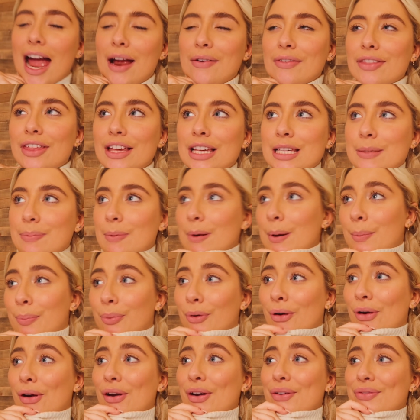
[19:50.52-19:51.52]
everything's been
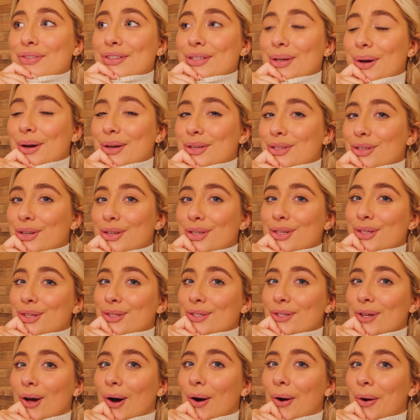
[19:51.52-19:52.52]
approved. So it's
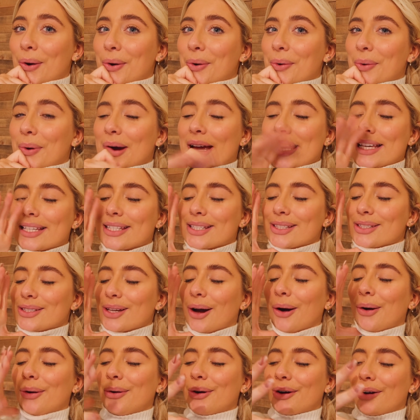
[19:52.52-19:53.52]
just
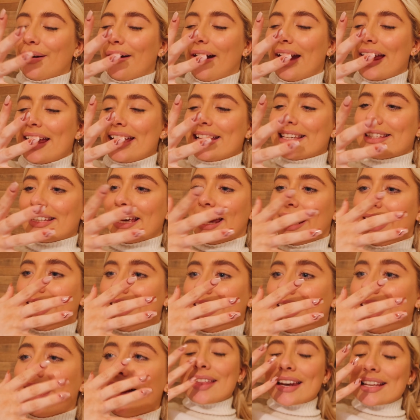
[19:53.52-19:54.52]
so
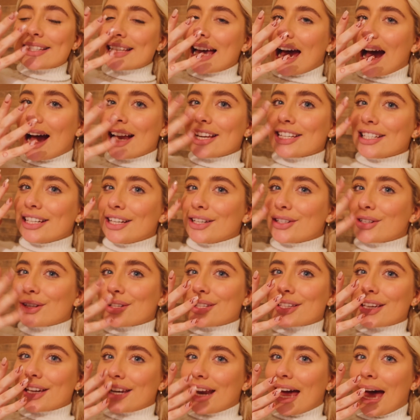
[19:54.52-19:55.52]
crazy that it's actually
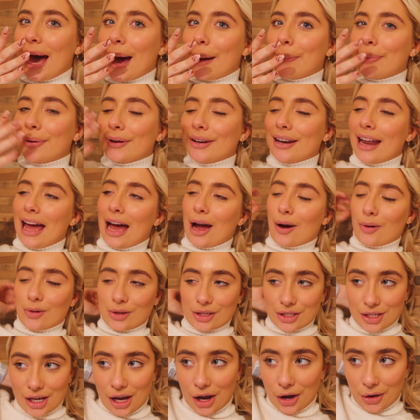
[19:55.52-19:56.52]
just gonna happen now.
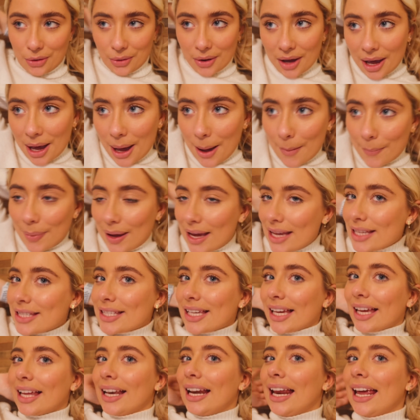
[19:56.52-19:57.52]
So
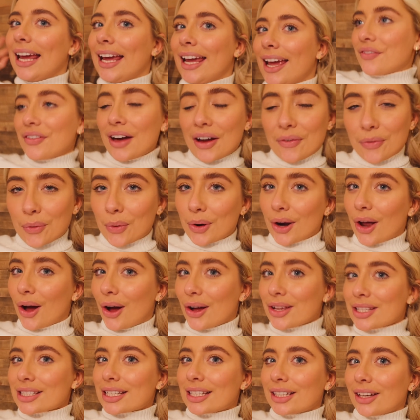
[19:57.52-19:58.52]
basically, for everyone
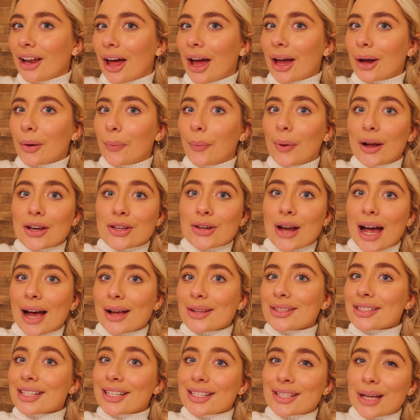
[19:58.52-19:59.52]
asking like, when's your
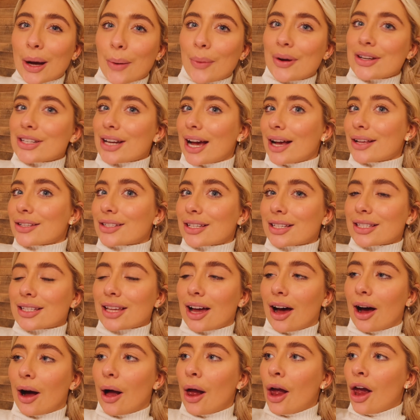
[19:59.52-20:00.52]
house gonna
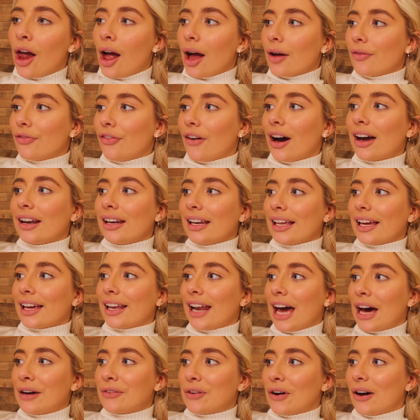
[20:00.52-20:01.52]
start? I'm finally
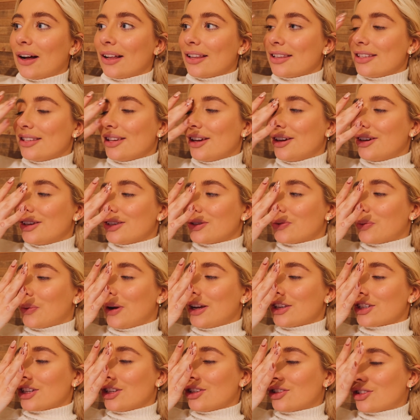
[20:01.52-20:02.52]
gonna have answers,
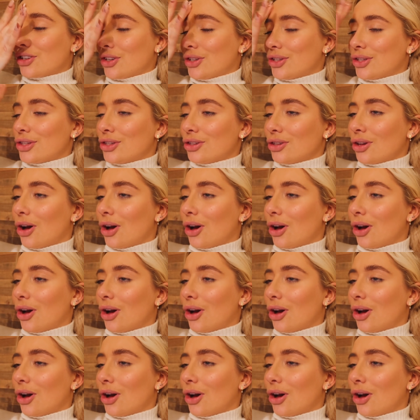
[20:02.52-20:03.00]
which is just